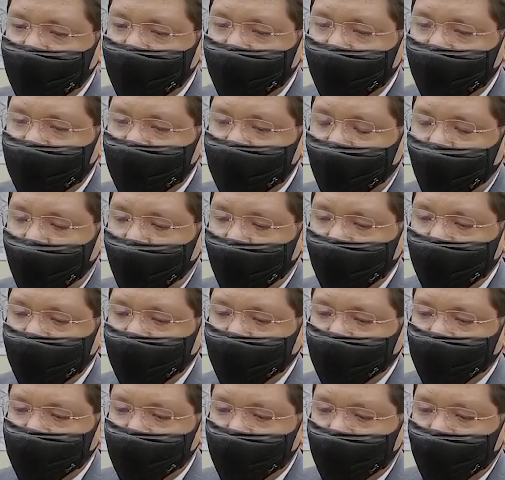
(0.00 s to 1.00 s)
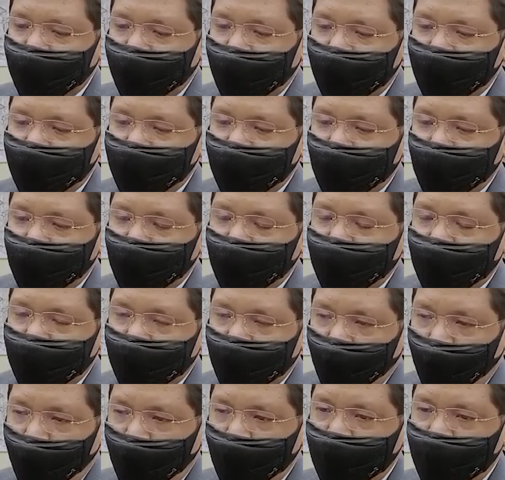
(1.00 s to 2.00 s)
is on, and we are going to get
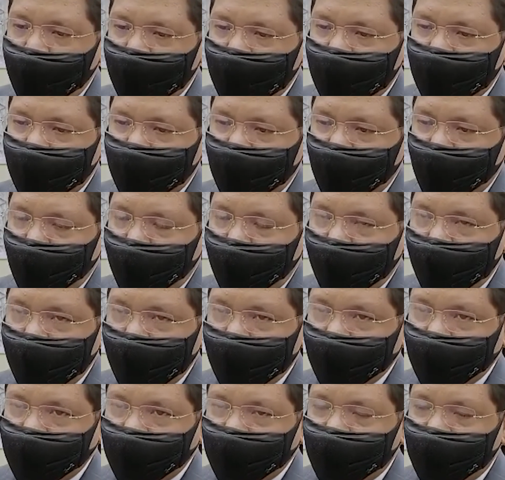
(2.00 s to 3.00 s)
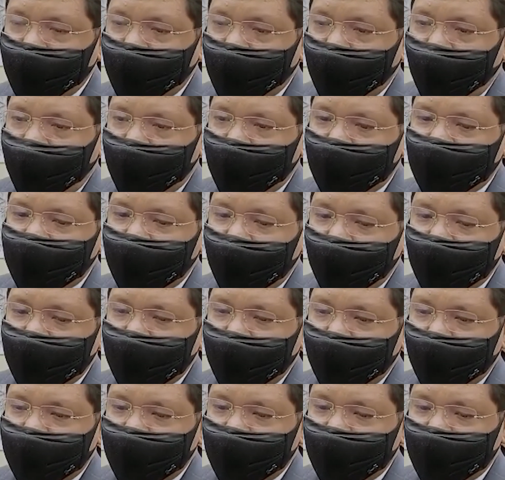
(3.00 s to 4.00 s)
more leads through him. At the same
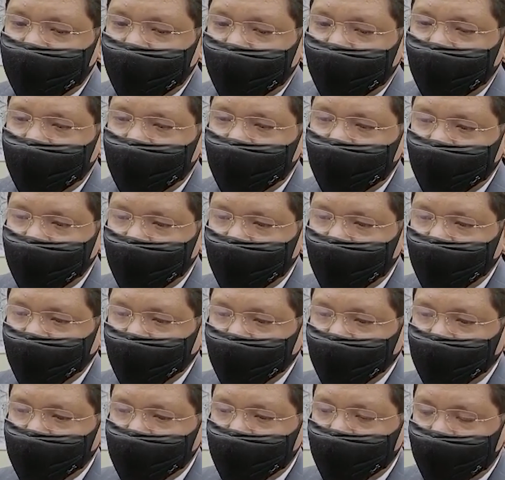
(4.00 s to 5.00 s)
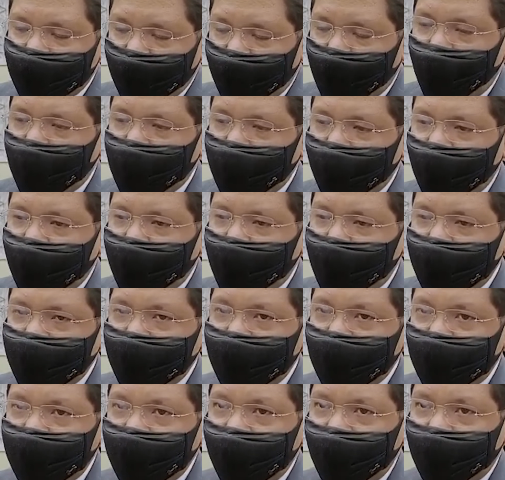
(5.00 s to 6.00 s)
time, as I said, some more
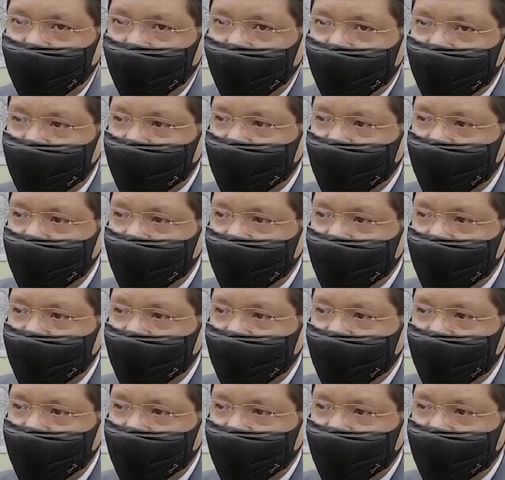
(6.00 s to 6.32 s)
developments will take place